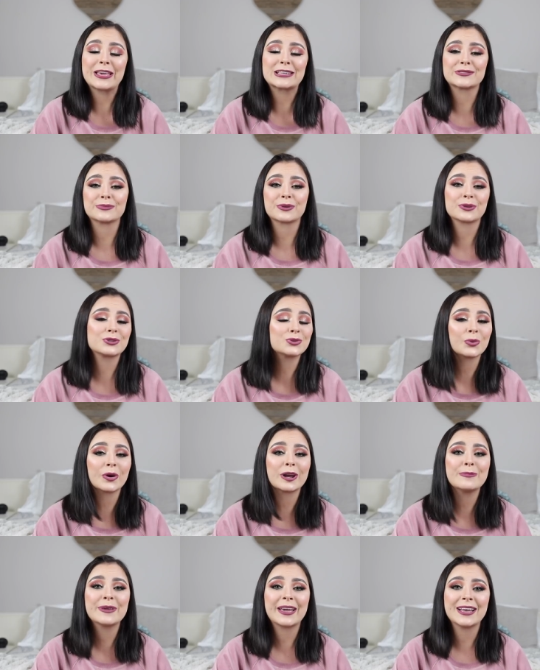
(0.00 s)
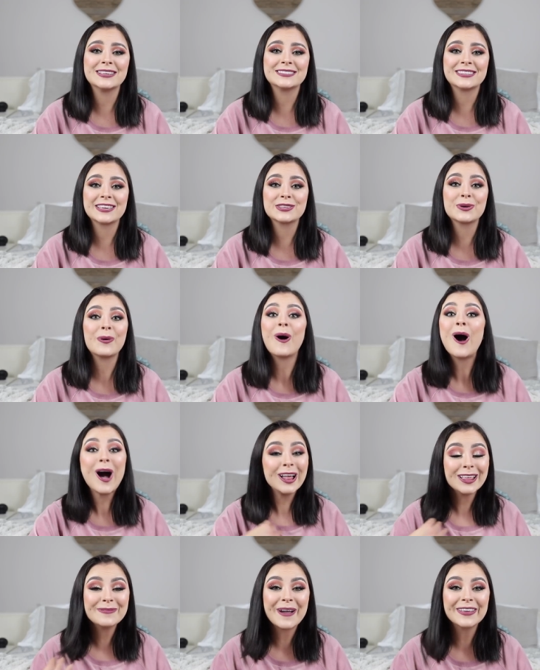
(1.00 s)
things from their story, because they know
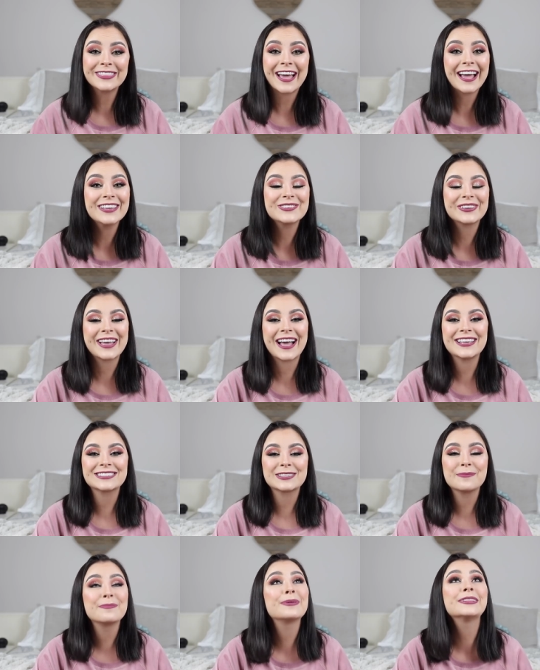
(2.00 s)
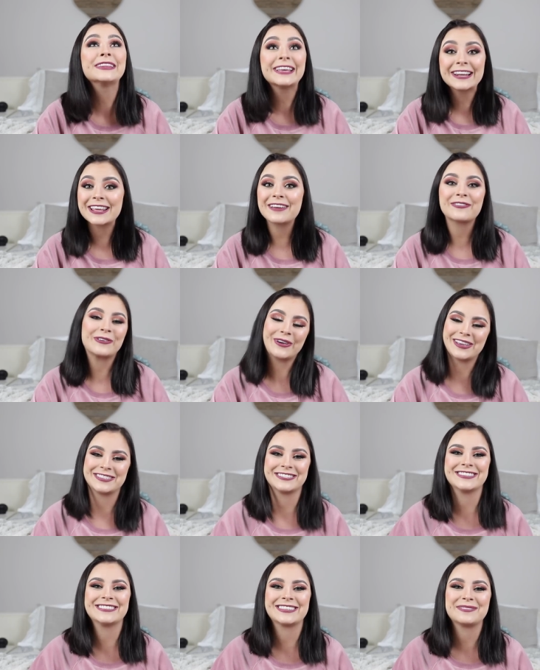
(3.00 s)
all about that and you can ask them plenty of
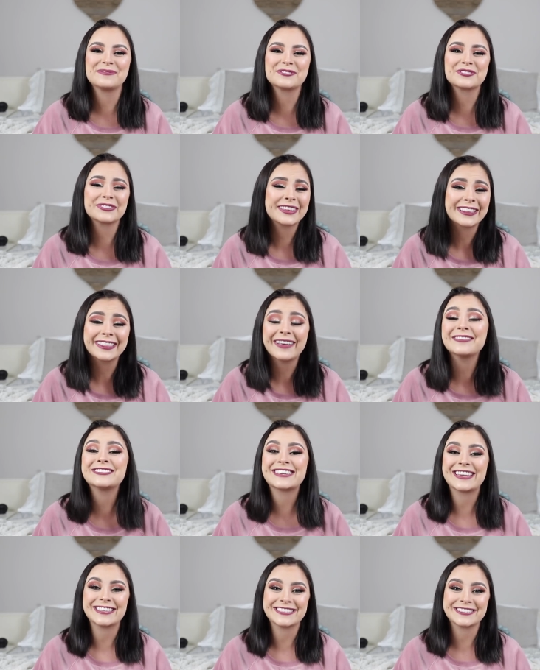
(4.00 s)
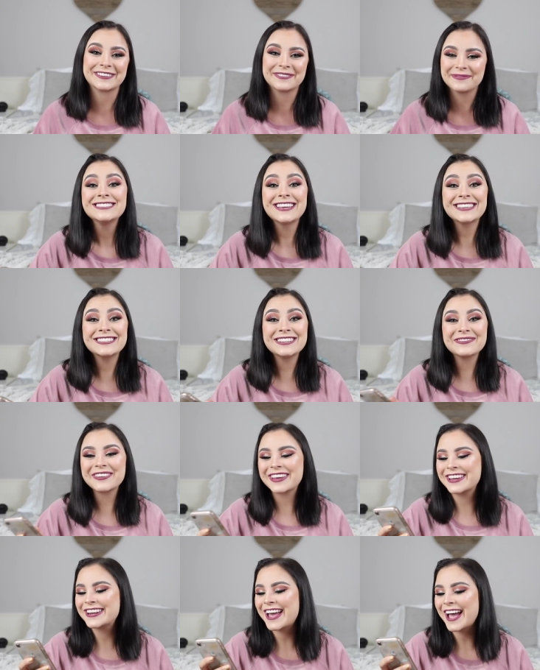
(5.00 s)
questions that I'm sure they'd love to answer. Dusty
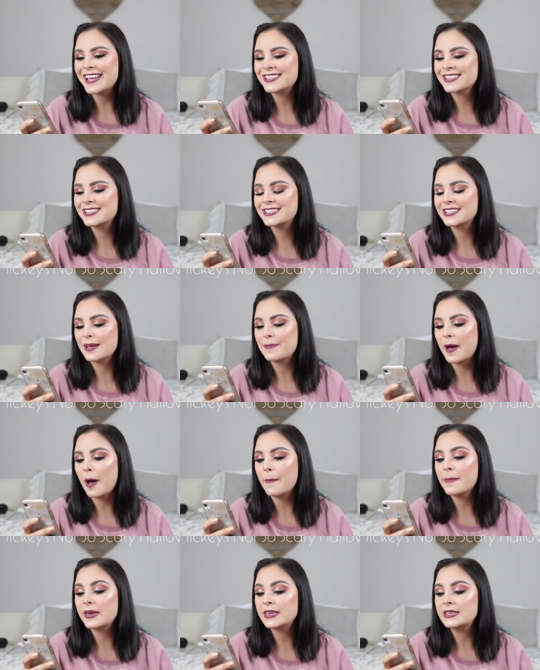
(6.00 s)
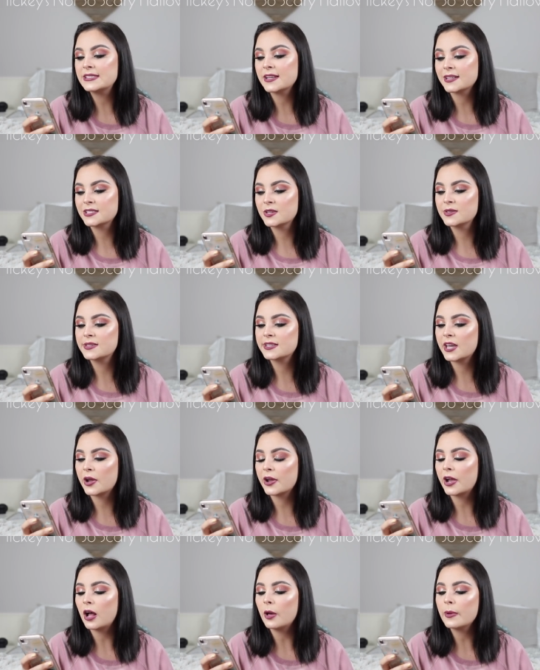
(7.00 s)
Riggan asks about Mickey's Not So
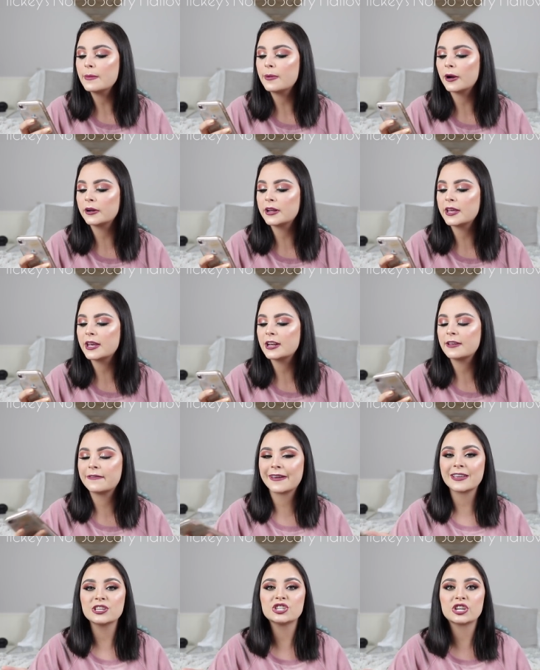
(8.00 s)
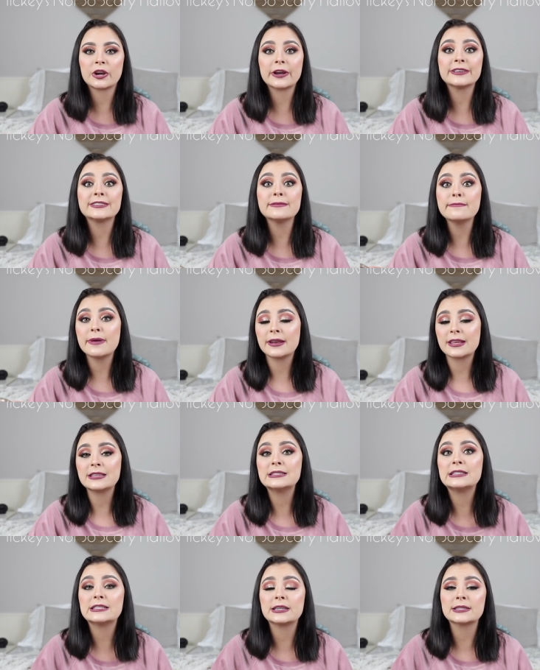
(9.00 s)
Scary Halloween Party and if I can share as
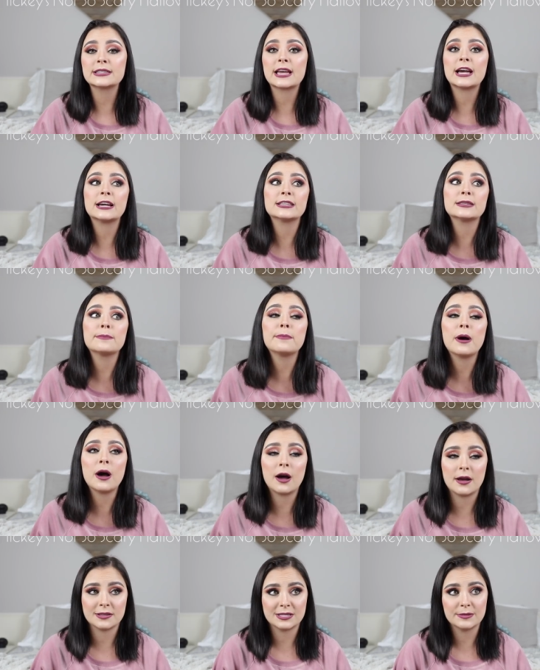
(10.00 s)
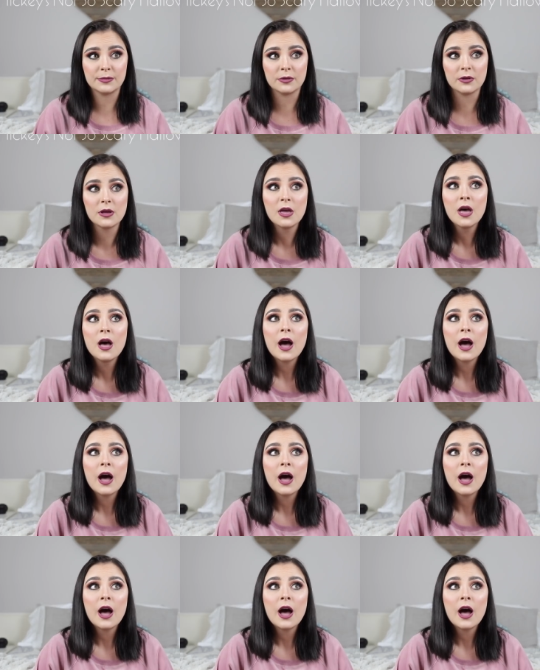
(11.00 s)
many details as possible.